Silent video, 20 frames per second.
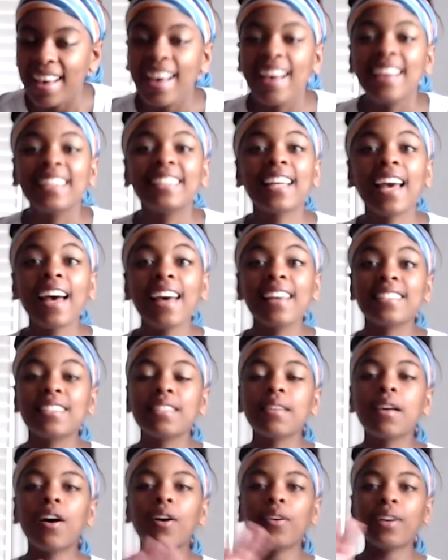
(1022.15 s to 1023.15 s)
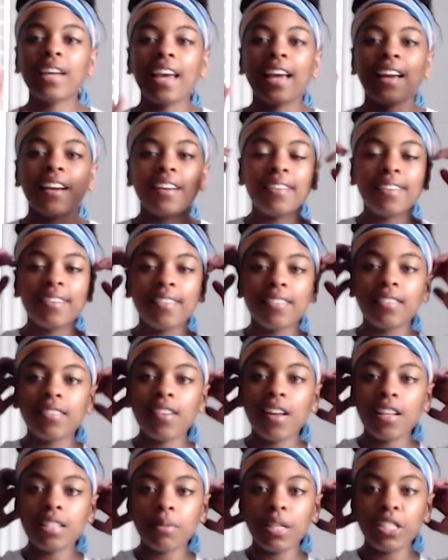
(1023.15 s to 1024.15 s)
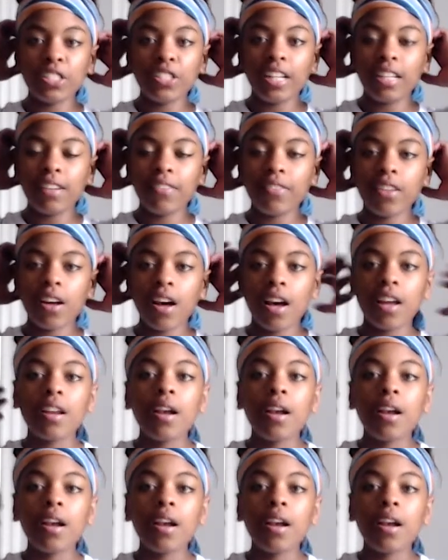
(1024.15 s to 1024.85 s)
Yes, okay. Lost my train of thought.